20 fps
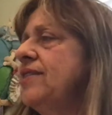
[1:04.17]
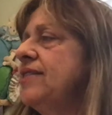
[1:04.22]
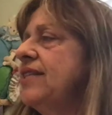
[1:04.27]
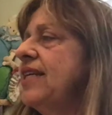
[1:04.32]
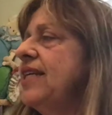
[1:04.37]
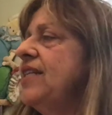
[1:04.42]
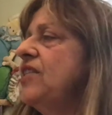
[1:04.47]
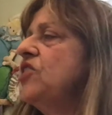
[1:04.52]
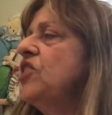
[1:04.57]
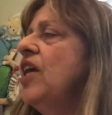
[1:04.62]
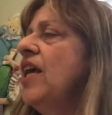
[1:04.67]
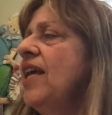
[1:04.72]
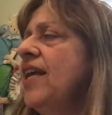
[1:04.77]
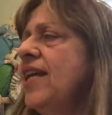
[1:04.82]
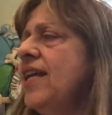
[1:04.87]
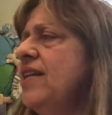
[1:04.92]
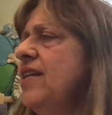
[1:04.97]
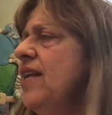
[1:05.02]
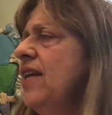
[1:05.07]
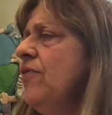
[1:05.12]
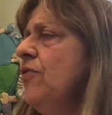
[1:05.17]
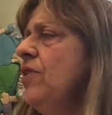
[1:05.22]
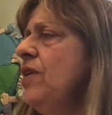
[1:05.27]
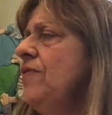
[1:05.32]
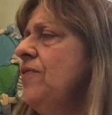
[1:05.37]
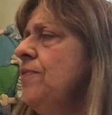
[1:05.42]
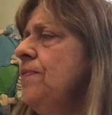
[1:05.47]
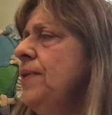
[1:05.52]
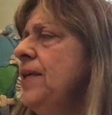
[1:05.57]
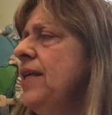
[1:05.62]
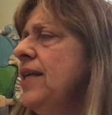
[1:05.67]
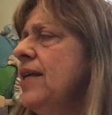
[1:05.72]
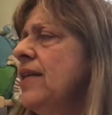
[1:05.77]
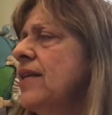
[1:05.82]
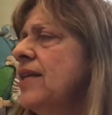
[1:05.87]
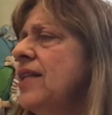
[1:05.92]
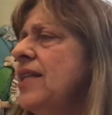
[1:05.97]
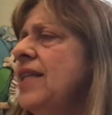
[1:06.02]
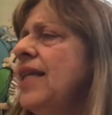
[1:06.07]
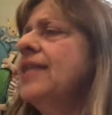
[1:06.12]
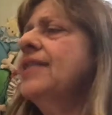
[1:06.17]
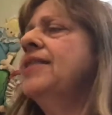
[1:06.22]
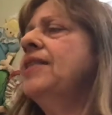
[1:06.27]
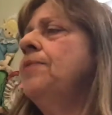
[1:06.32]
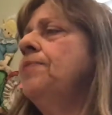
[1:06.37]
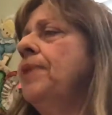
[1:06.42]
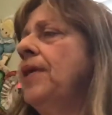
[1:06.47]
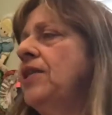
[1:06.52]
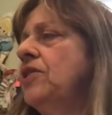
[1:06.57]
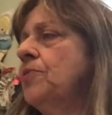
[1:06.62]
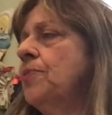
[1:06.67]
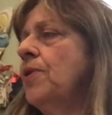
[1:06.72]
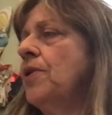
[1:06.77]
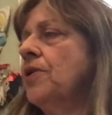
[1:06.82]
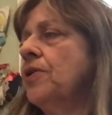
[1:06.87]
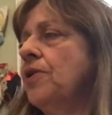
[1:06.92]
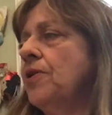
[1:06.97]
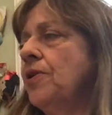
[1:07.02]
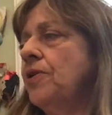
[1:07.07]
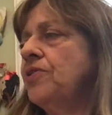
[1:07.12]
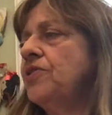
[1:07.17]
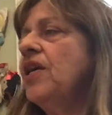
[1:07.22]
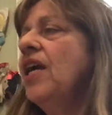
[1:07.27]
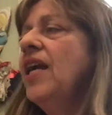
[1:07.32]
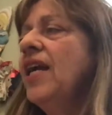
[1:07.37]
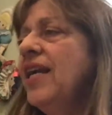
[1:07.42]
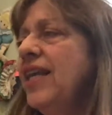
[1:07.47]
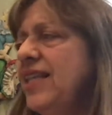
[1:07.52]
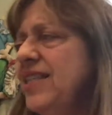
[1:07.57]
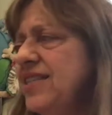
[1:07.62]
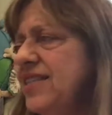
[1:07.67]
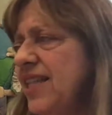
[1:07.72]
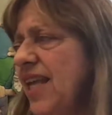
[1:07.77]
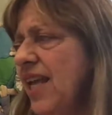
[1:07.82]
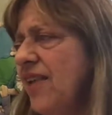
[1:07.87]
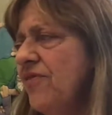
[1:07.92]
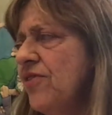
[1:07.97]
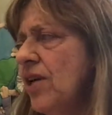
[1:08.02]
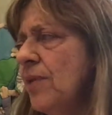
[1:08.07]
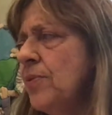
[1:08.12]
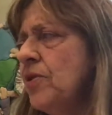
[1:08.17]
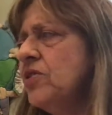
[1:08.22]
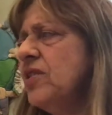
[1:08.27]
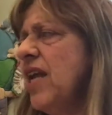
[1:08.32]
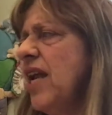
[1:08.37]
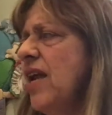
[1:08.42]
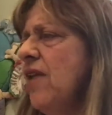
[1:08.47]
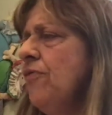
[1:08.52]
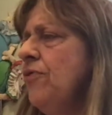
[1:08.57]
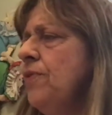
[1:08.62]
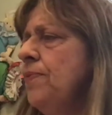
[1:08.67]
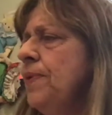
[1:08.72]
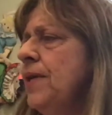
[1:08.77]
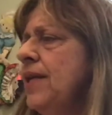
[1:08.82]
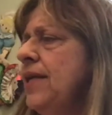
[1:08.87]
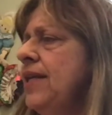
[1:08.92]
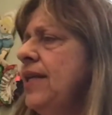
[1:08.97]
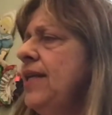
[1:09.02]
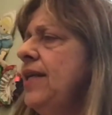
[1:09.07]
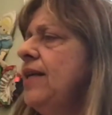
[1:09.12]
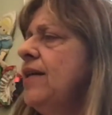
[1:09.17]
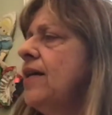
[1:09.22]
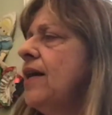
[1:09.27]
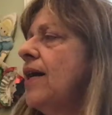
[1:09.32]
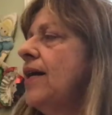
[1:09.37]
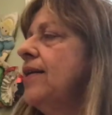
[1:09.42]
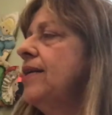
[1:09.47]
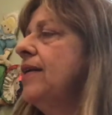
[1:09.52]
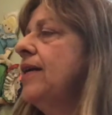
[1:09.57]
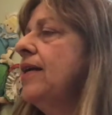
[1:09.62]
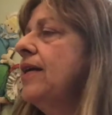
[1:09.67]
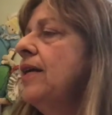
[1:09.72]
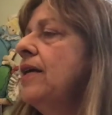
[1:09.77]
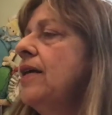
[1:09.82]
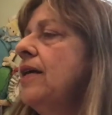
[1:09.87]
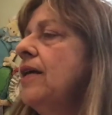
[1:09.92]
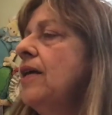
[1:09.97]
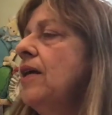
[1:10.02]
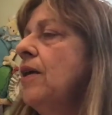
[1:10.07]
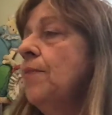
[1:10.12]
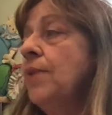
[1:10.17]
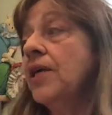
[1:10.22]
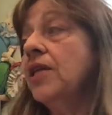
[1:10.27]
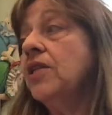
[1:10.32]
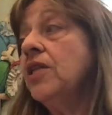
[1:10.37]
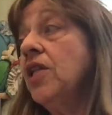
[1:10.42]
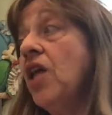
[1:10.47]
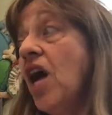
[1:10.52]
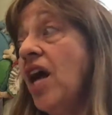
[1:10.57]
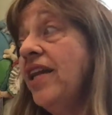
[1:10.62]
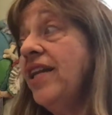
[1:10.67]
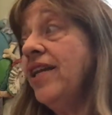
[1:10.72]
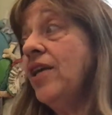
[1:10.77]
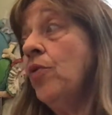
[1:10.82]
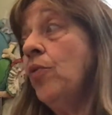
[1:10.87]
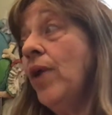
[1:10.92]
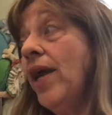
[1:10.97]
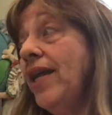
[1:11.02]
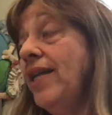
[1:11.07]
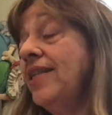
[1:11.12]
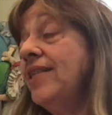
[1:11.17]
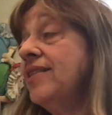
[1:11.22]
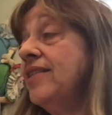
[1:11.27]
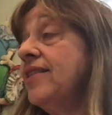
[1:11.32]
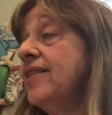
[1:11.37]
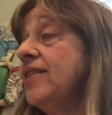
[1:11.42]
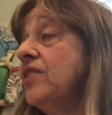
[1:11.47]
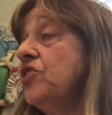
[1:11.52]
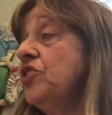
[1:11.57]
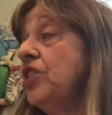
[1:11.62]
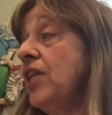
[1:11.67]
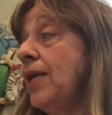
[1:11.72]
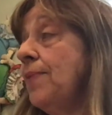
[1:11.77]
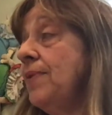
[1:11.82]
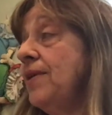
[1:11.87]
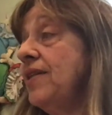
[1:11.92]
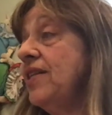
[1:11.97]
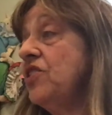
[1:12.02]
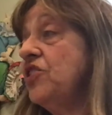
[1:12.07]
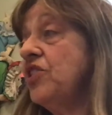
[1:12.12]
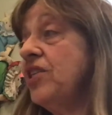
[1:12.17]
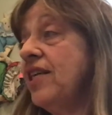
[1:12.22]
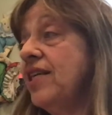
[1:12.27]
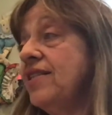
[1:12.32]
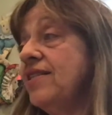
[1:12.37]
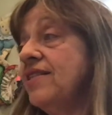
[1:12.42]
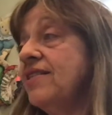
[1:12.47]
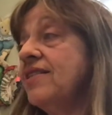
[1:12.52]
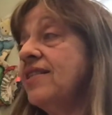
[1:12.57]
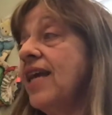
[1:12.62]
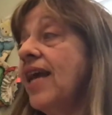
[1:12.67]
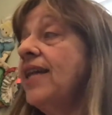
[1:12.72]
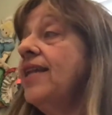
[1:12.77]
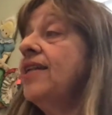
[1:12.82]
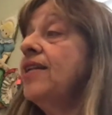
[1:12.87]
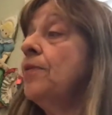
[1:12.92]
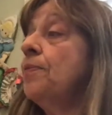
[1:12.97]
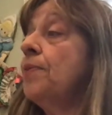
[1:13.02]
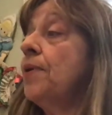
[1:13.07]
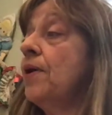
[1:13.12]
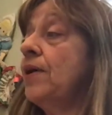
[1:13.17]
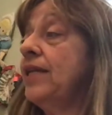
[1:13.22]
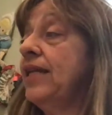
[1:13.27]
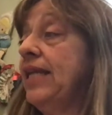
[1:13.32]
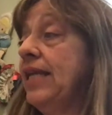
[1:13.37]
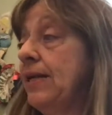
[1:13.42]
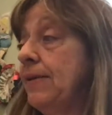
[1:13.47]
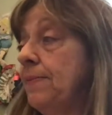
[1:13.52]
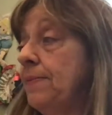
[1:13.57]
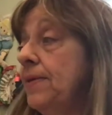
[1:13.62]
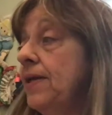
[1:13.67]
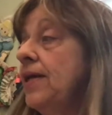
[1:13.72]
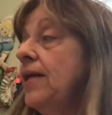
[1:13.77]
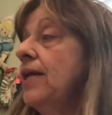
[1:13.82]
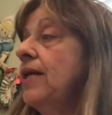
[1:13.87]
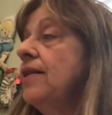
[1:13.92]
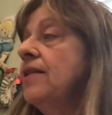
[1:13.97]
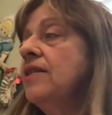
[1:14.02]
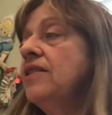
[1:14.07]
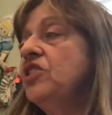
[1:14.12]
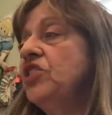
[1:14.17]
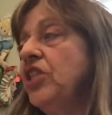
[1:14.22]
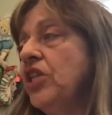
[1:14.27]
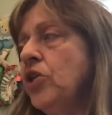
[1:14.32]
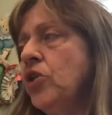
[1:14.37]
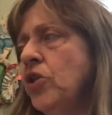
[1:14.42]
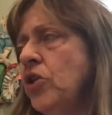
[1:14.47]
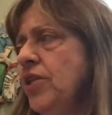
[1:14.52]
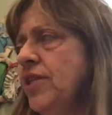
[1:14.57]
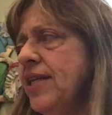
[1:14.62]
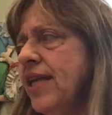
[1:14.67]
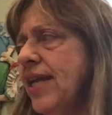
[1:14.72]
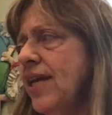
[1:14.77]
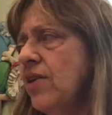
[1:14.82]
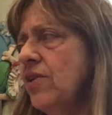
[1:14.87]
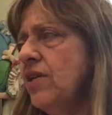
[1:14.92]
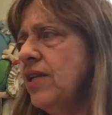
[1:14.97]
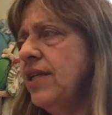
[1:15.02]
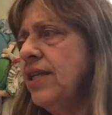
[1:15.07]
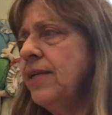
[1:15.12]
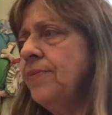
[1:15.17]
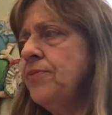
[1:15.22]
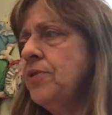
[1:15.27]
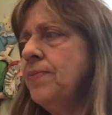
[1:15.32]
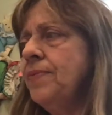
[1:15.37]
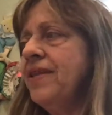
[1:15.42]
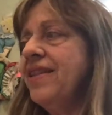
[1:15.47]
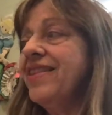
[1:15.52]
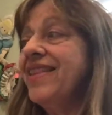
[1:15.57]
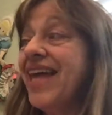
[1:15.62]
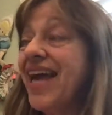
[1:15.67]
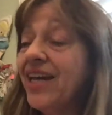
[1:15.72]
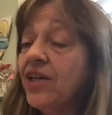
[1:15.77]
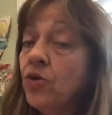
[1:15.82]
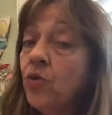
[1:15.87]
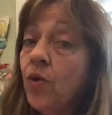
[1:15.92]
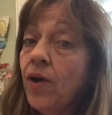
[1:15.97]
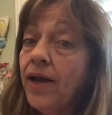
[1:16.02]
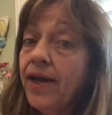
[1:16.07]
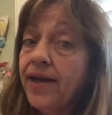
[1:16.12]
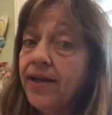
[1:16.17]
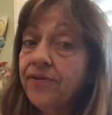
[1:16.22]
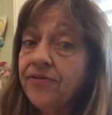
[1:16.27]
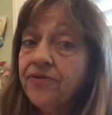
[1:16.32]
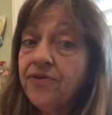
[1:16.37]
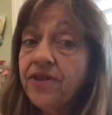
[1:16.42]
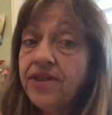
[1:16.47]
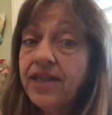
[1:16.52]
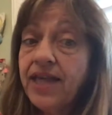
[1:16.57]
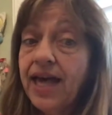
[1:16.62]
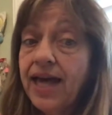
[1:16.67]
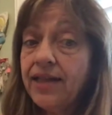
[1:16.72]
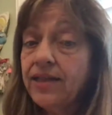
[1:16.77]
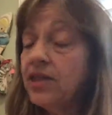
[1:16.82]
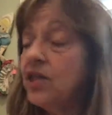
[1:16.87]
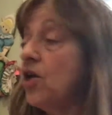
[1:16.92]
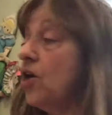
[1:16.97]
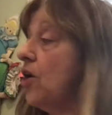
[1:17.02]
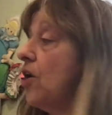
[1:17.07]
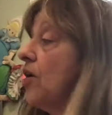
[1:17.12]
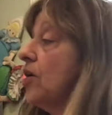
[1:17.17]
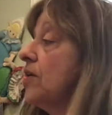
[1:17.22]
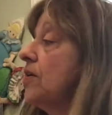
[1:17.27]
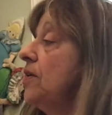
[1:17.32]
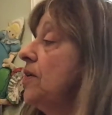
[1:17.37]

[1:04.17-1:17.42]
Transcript: his age. He had never even begun collecting baseball cards. He saved almost every penny he got. But Claudia waited to tell Jamie that she had decided upon him. She couldn't count on him to be that quiet for that long.